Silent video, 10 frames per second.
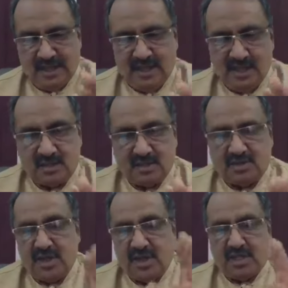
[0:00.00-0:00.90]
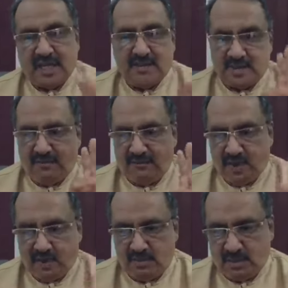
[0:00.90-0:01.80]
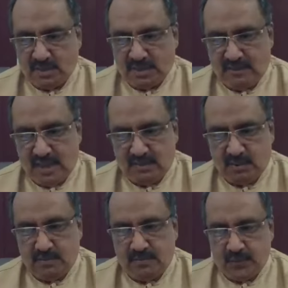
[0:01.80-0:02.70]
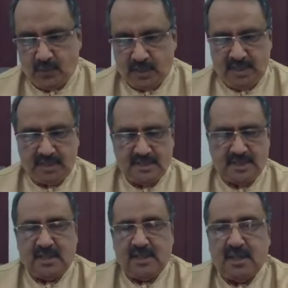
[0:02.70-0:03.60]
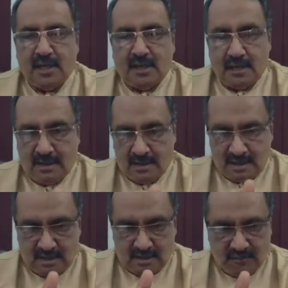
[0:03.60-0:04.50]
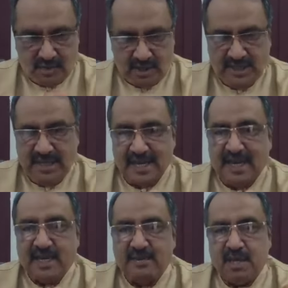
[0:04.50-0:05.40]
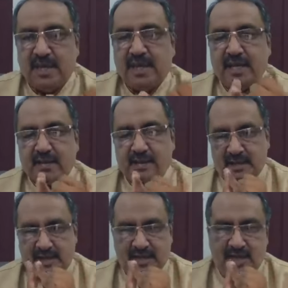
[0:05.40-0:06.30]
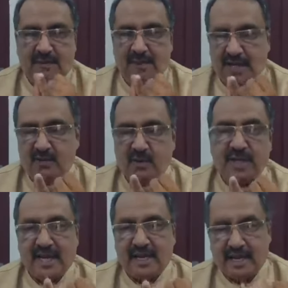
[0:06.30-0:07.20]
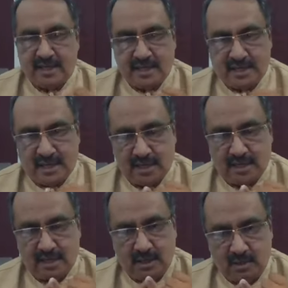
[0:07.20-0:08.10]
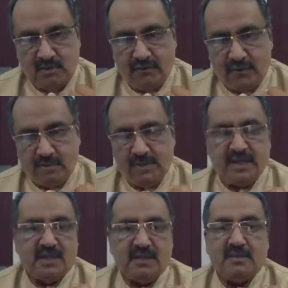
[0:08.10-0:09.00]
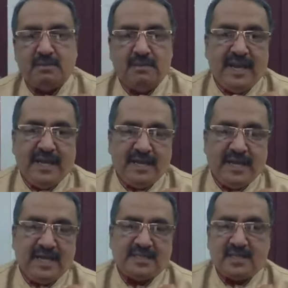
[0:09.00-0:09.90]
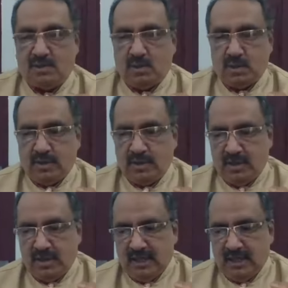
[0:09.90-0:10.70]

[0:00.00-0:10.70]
There are 3 types of term loans available. One is for the land and building. Anyone can get a loan from a bank as term loan.